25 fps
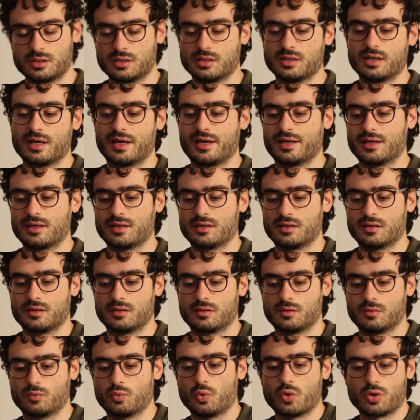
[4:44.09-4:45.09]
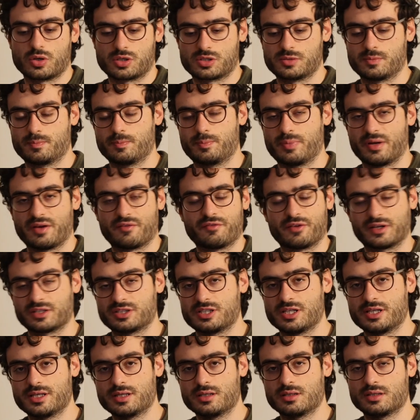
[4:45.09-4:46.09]
They work
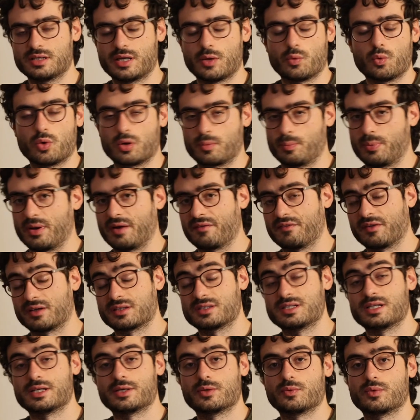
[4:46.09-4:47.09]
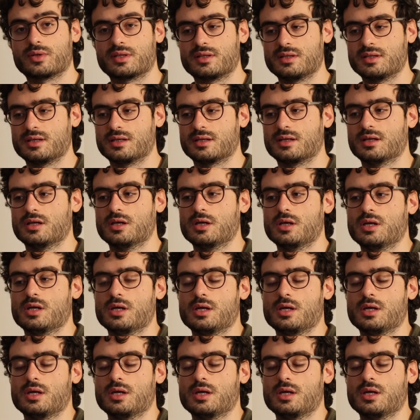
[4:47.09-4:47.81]
perfectly. They work perfectly with the